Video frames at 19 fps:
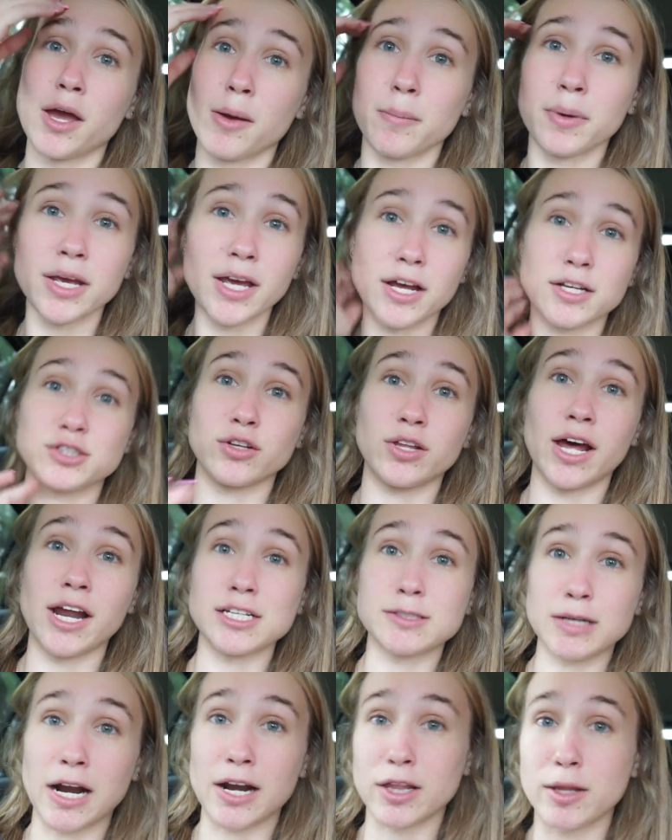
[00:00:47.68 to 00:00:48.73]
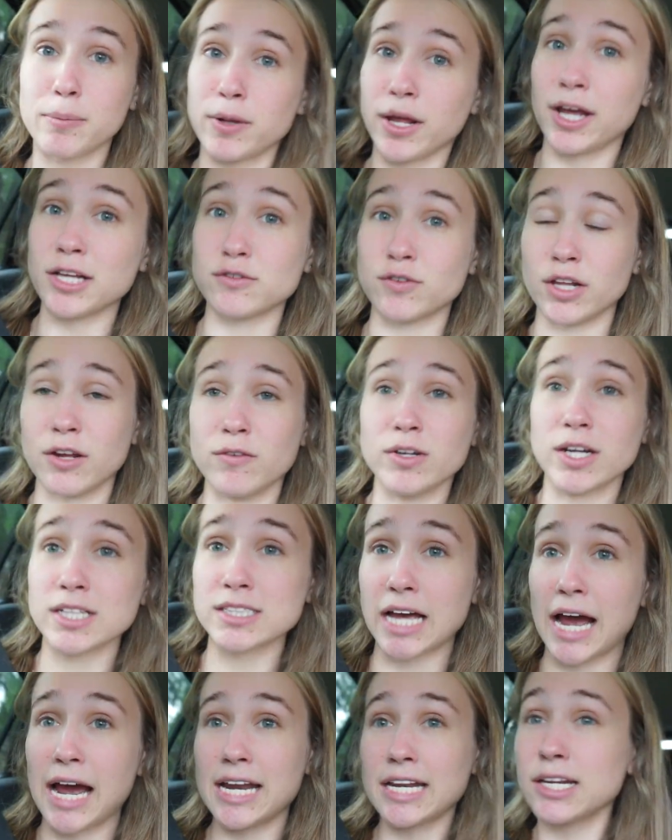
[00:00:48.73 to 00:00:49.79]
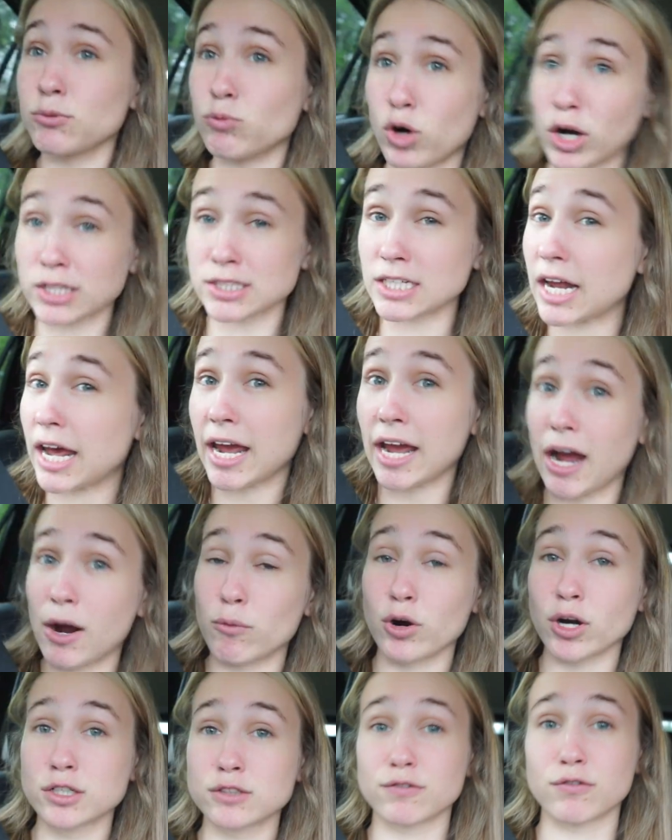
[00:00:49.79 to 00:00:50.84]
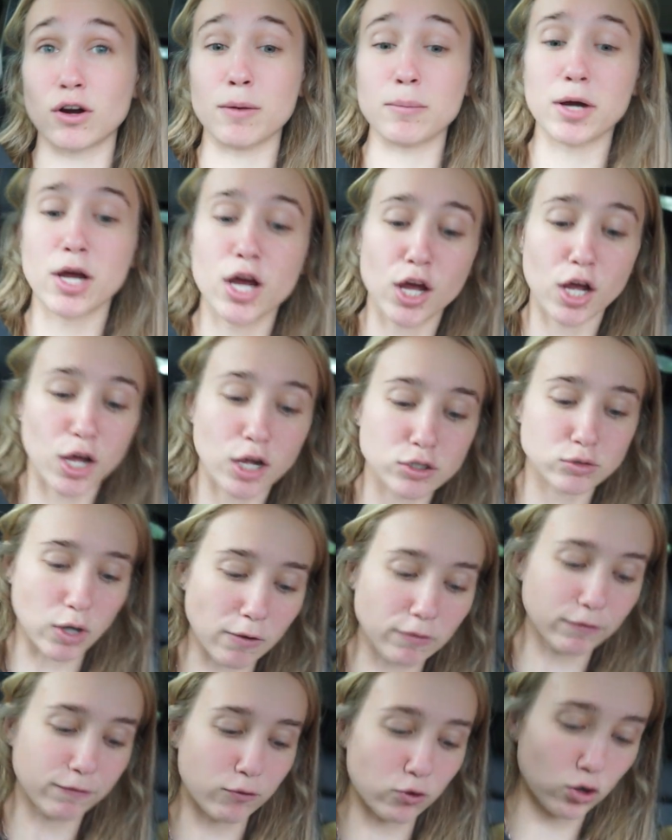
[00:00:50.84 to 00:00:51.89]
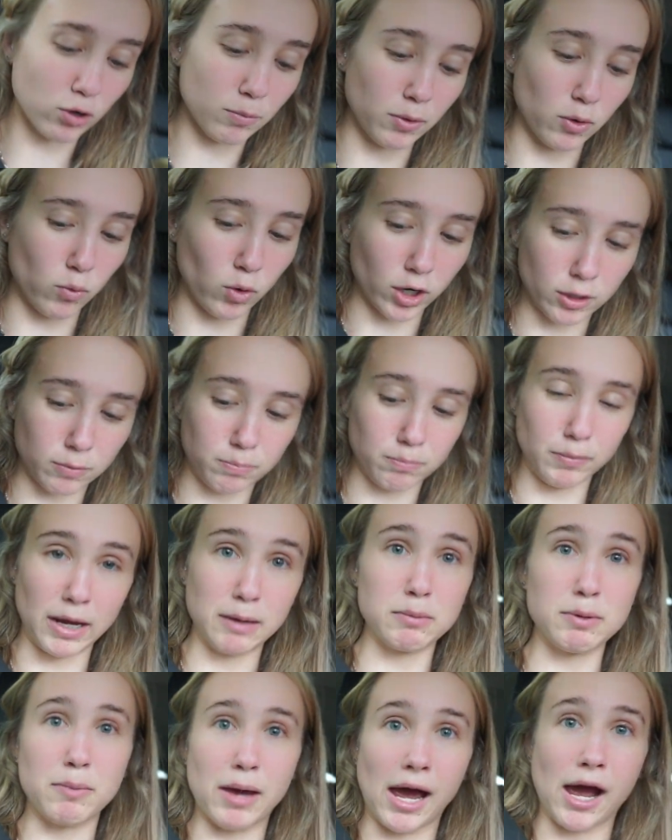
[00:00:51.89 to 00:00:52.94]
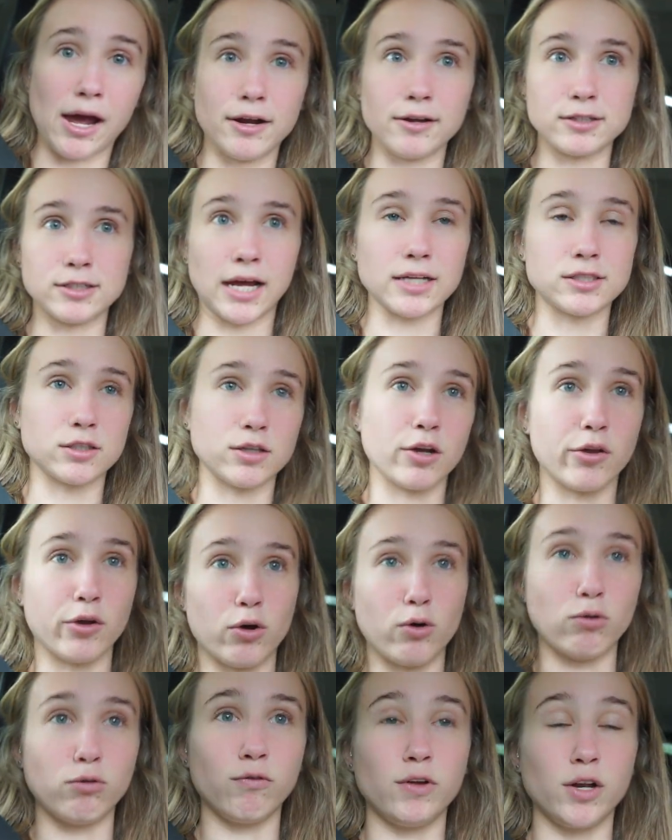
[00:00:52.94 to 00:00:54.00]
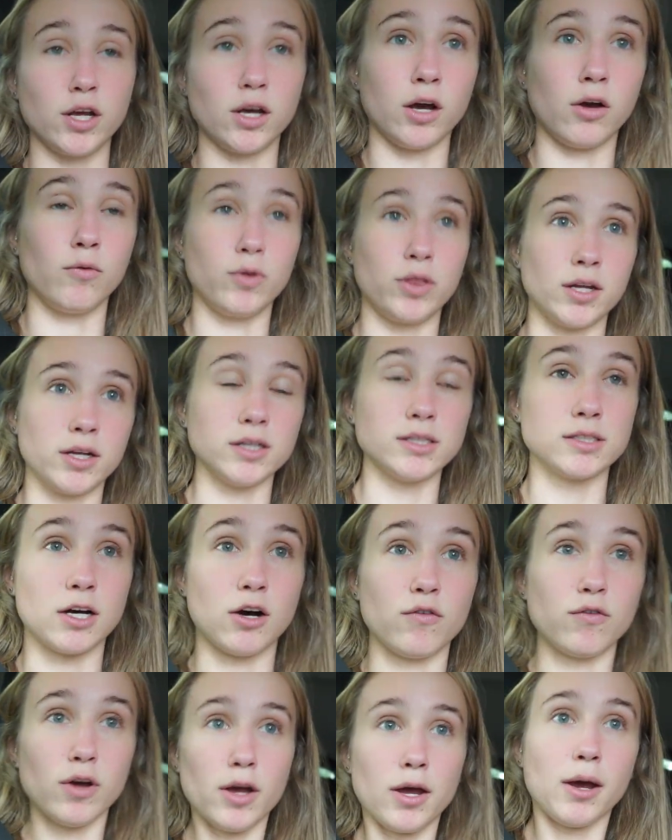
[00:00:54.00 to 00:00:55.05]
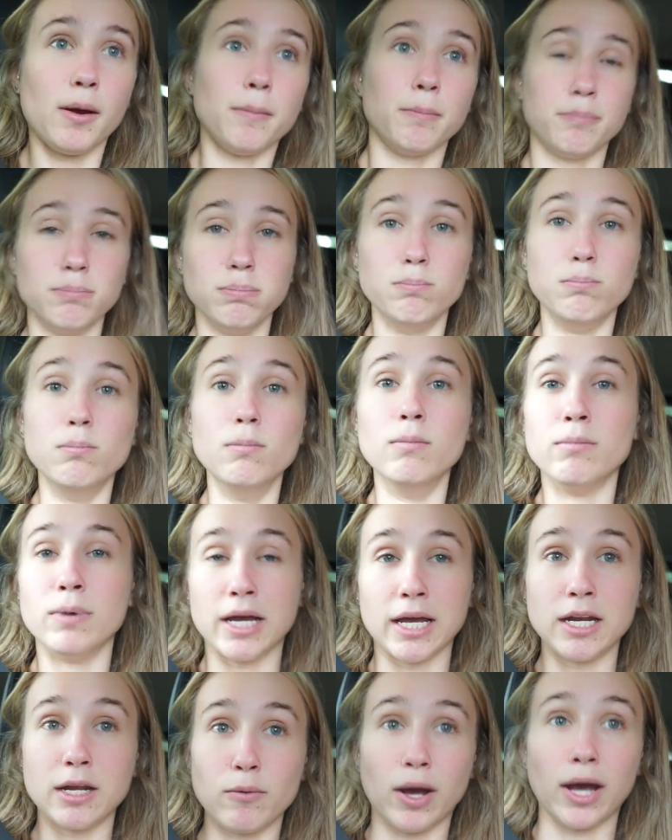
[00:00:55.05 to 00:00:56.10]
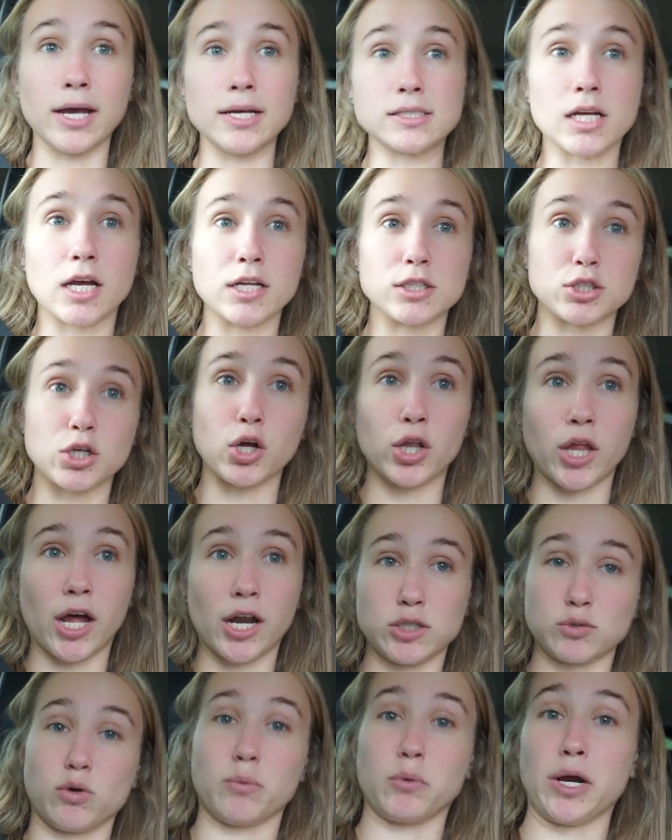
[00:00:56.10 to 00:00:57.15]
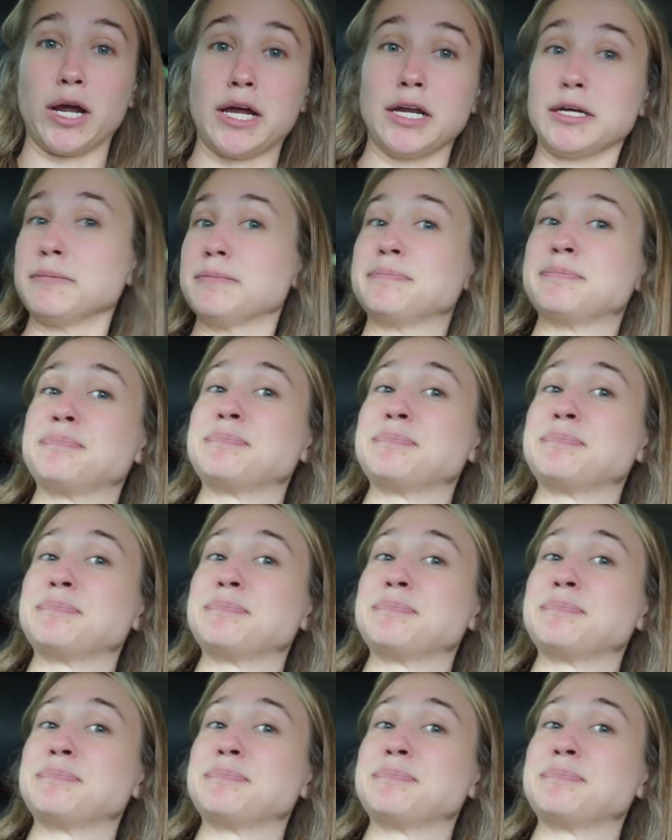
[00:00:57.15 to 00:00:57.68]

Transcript: But yeah, so that is kind of the plans for the evenings. I worked today. I worked from 12 to 4, but work made me mad. That's another whole video within itself. But anyways, so that is where we're headed.